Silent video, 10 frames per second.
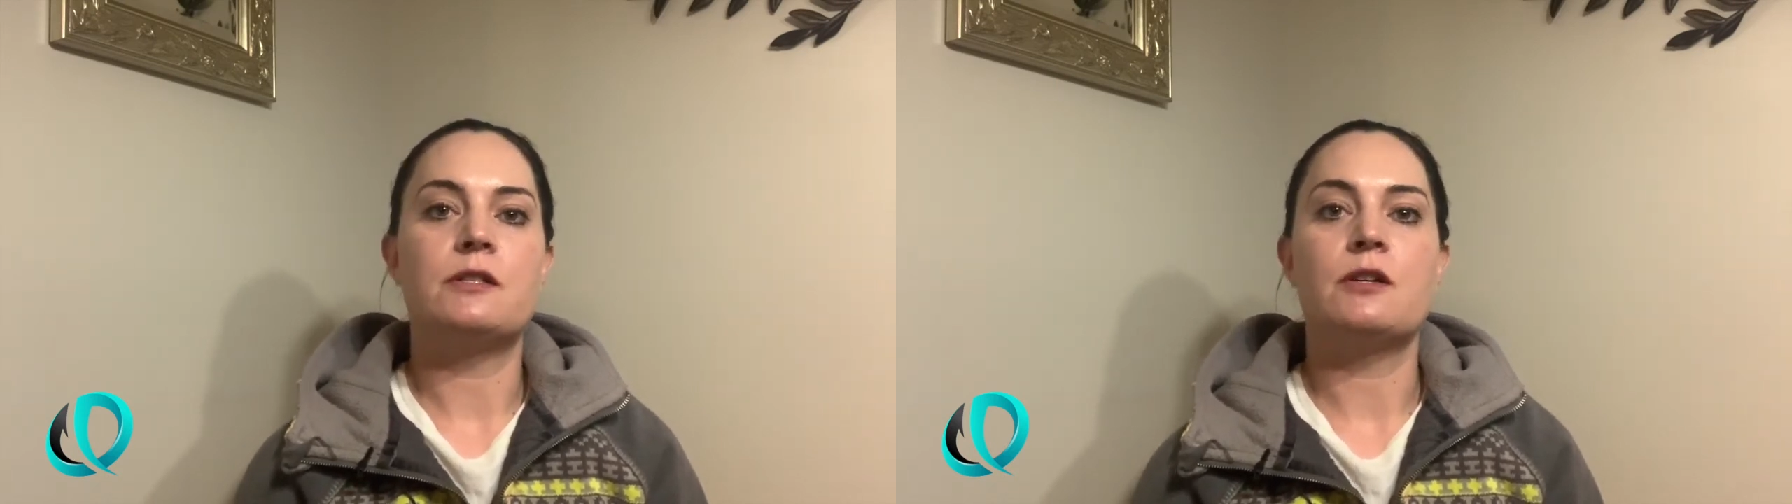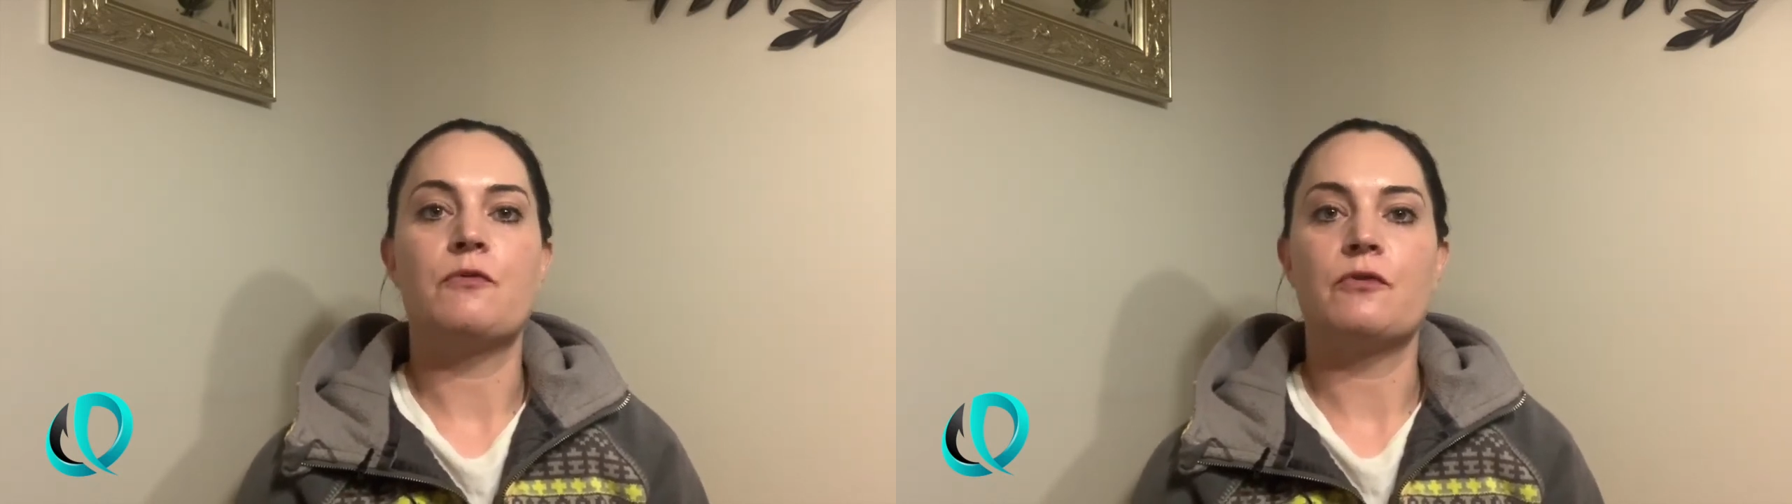The
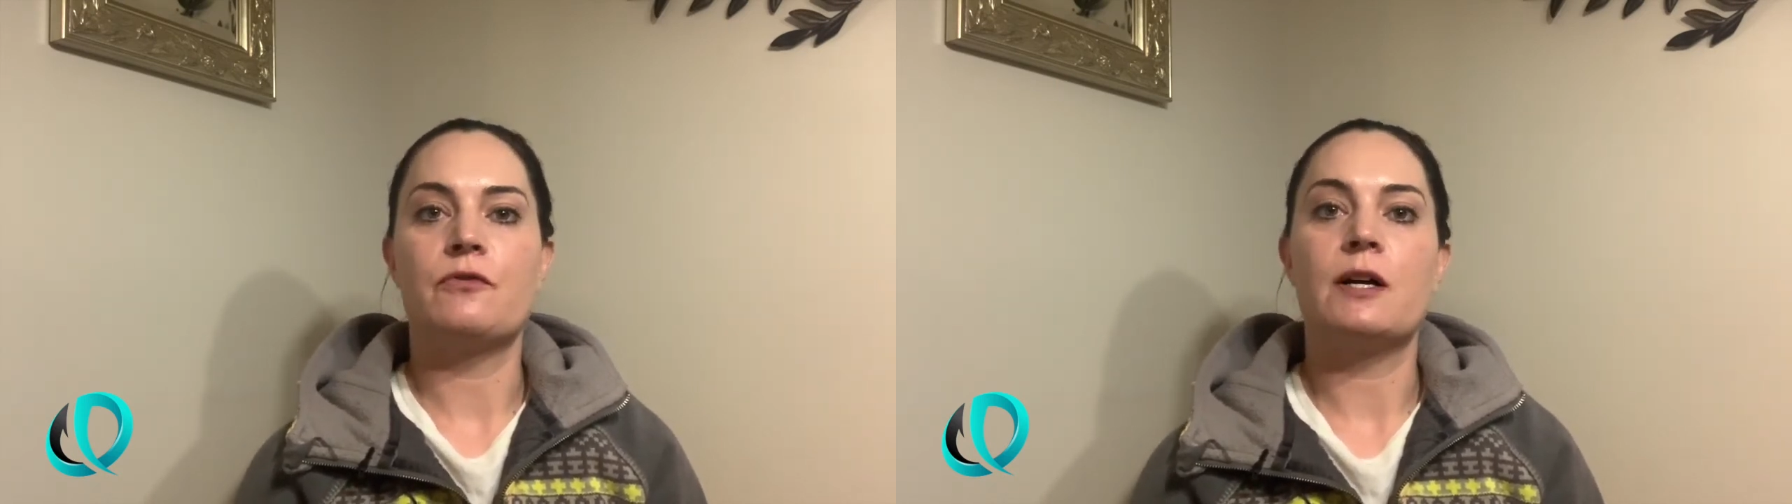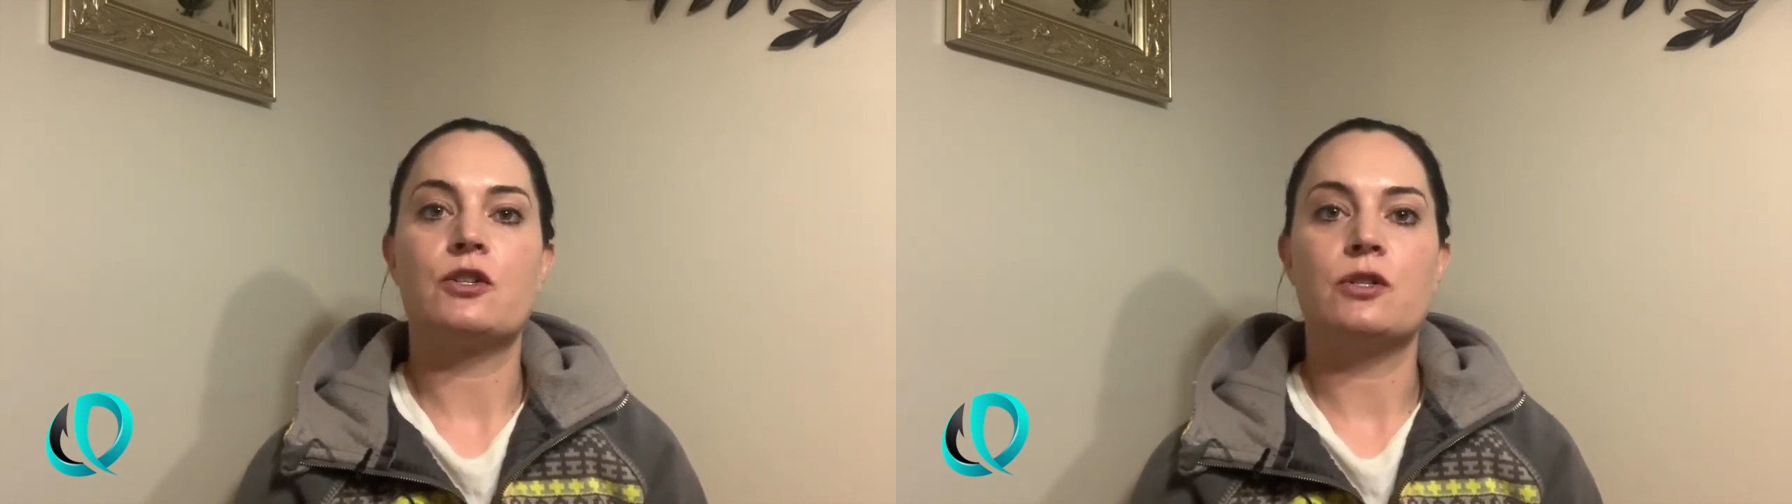
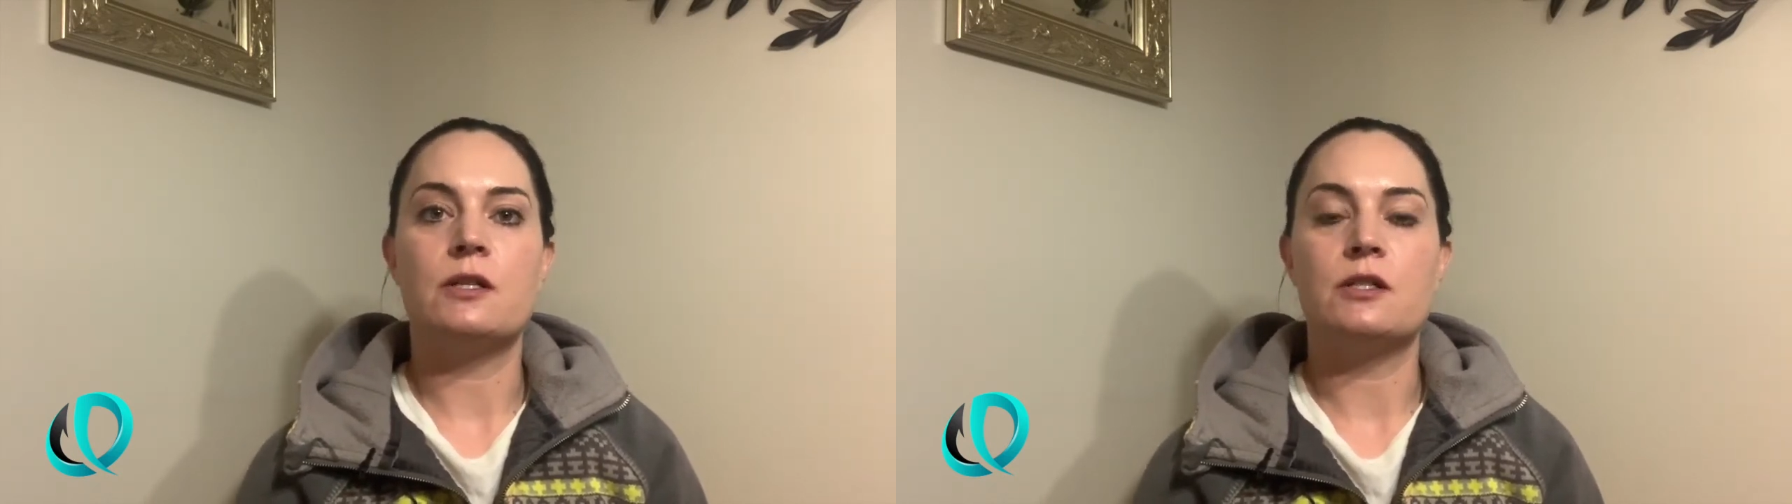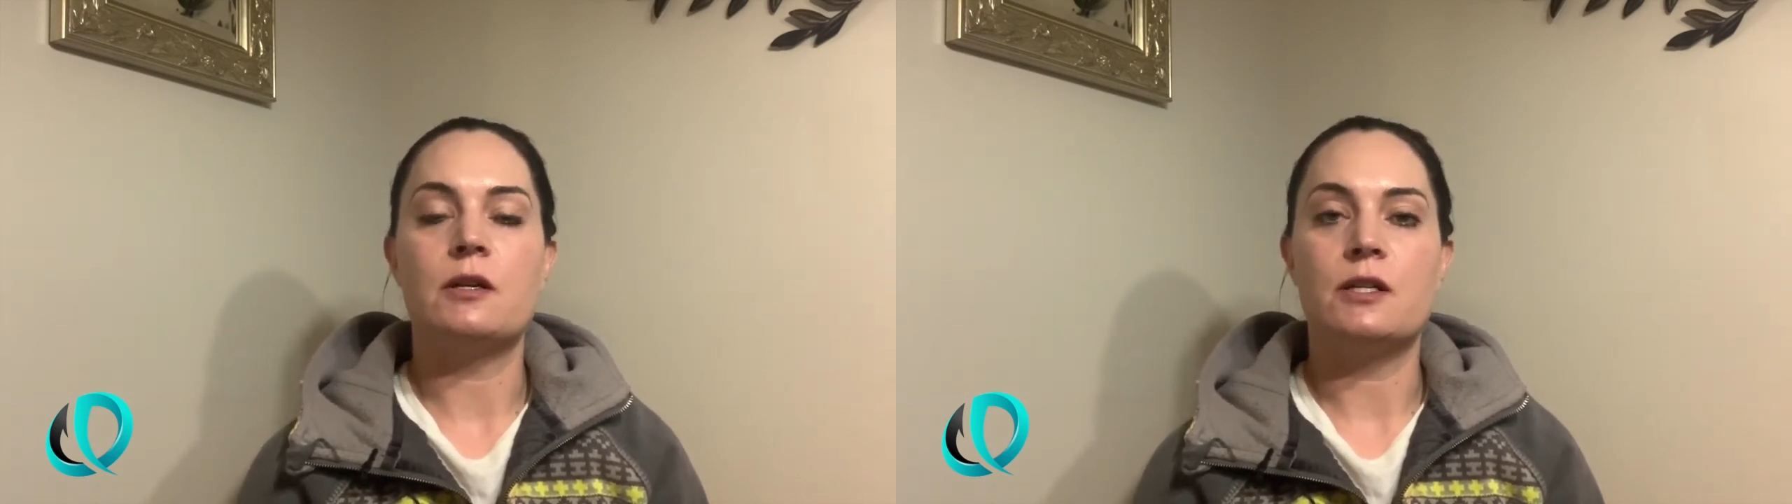self-reflection
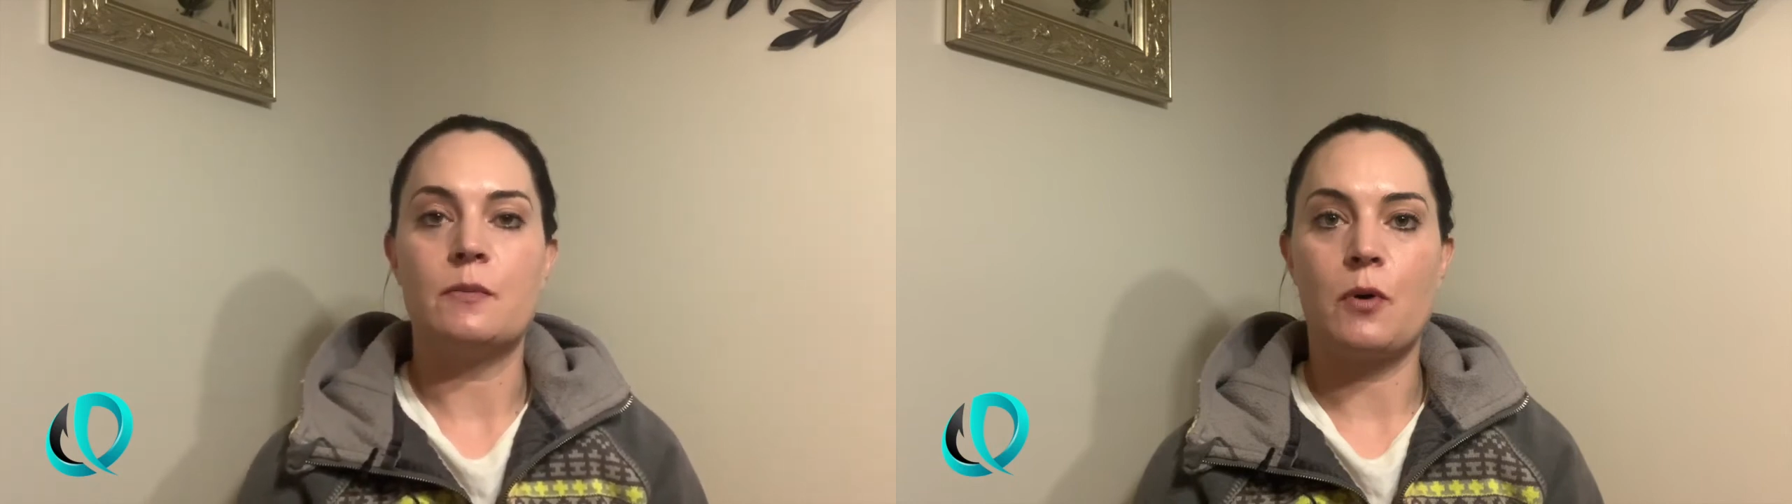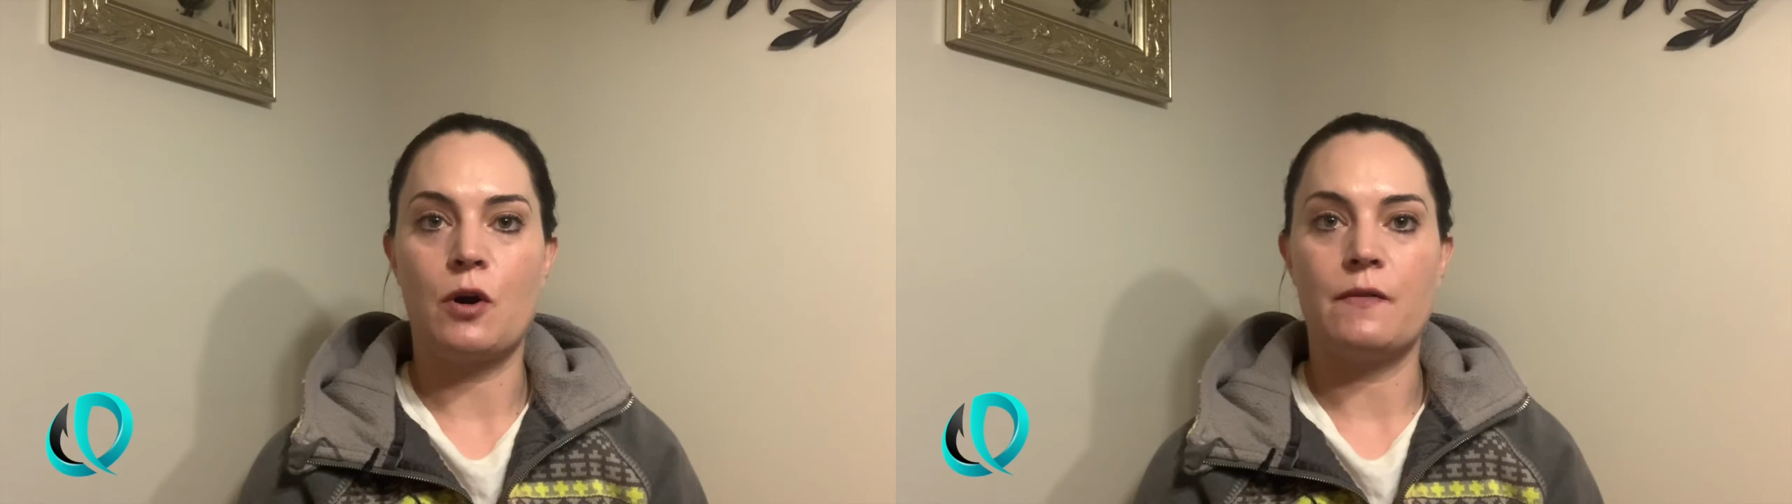is a
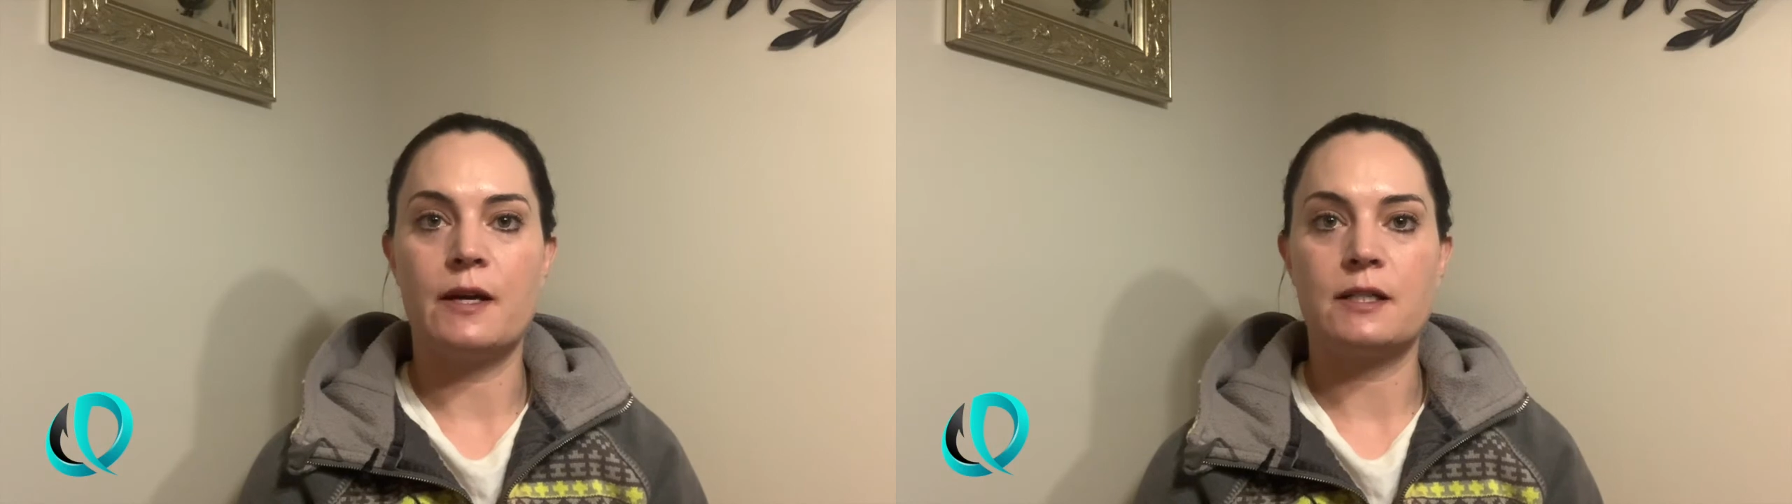part of that,